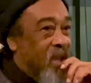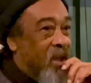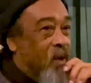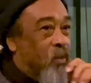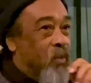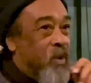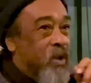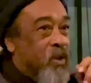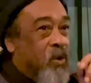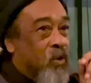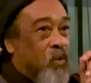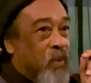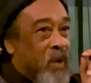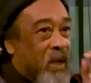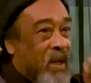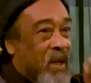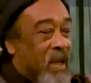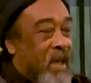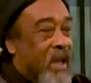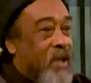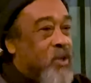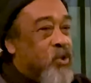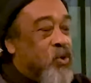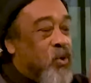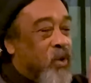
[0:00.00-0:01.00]
And when you
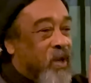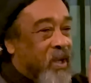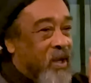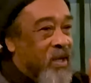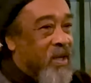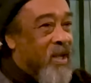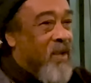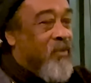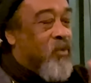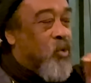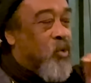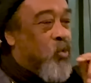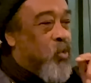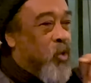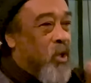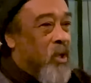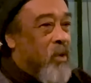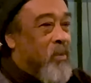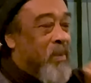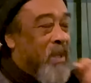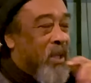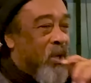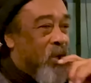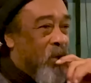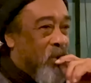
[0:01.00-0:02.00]
realize you can never really
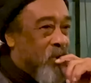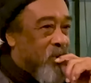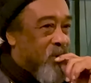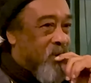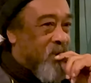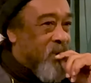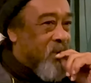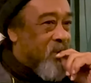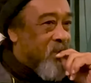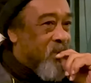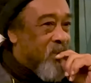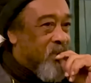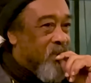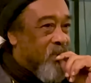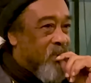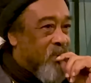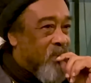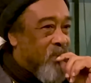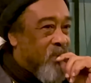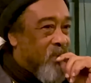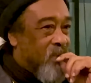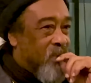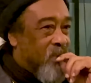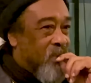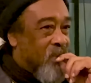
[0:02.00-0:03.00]
be lost,
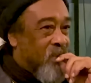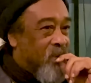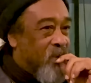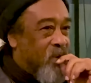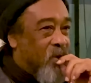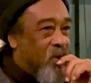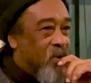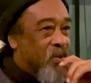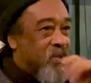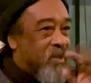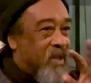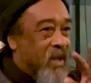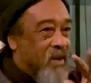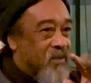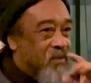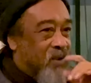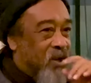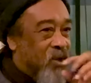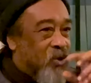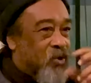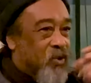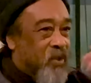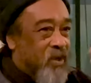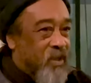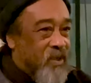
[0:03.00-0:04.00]
your
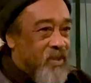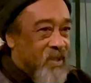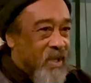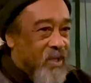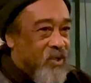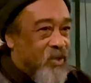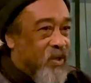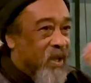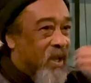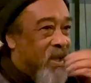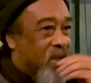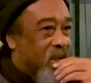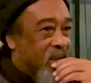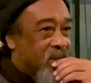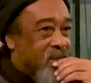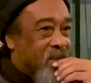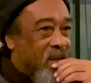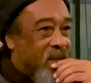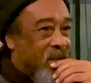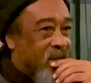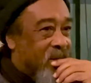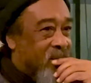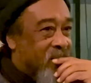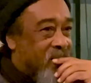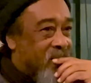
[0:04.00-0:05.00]
salvation is at
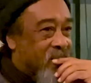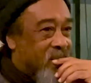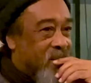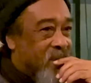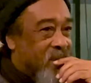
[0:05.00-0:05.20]
hand.